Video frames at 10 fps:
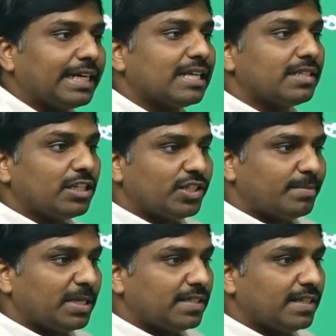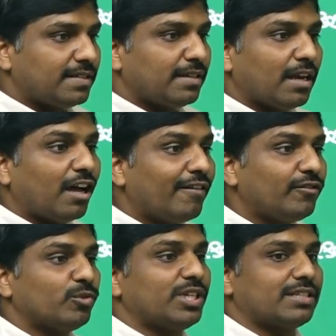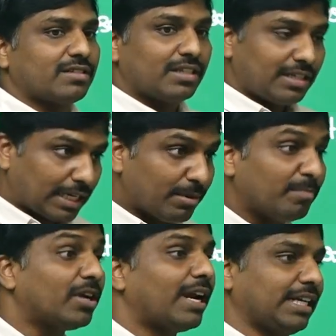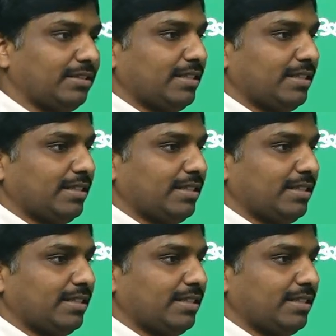edge species? Now you just remember like this.